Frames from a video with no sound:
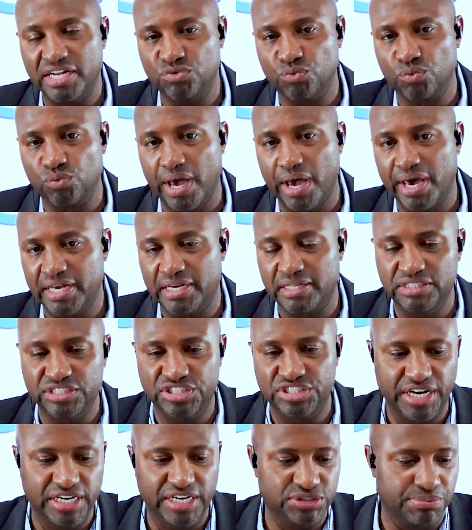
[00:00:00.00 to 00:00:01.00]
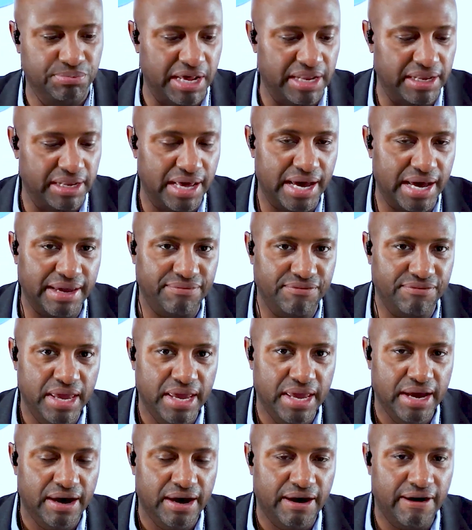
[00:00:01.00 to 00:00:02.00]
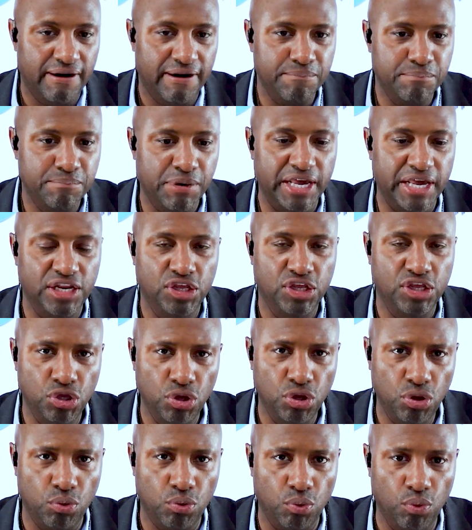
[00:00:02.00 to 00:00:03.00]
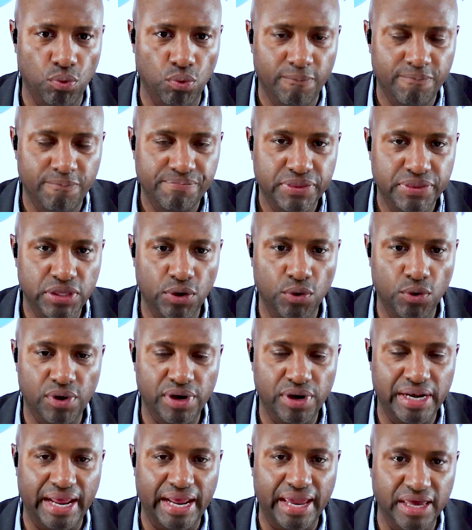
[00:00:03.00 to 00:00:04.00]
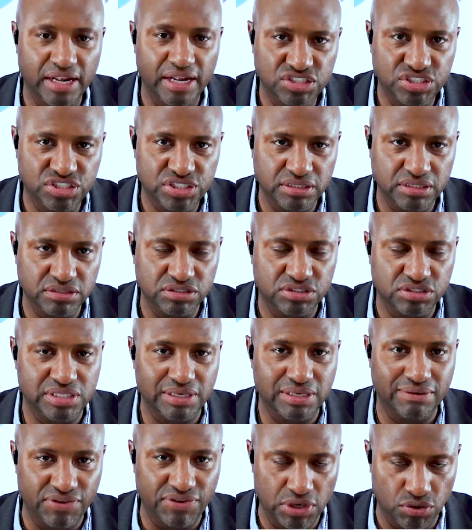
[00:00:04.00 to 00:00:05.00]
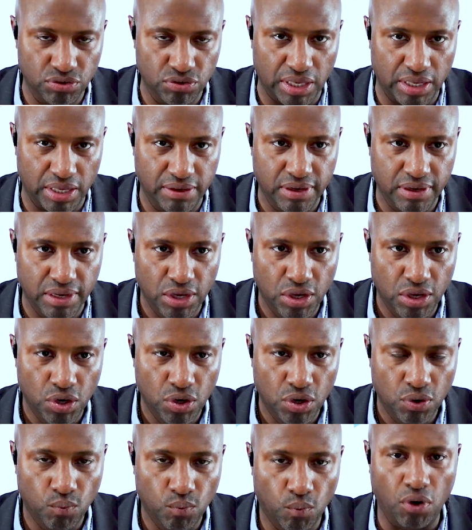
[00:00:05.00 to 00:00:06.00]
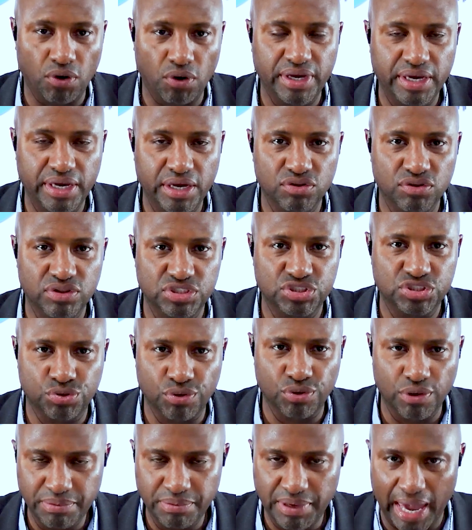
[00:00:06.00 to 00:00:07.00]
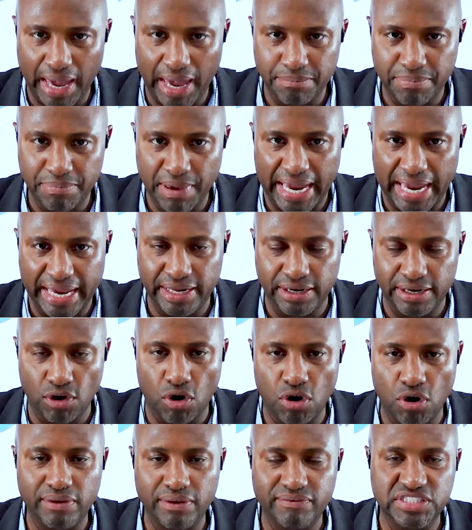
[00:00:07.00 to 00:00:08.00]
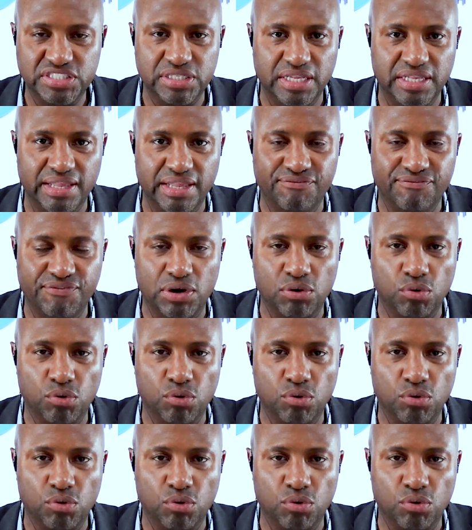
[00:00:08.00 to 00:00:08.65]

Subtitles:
radically changed my life. But you're an innocent civilian working on the Trump campaign, and all of a sudden the federal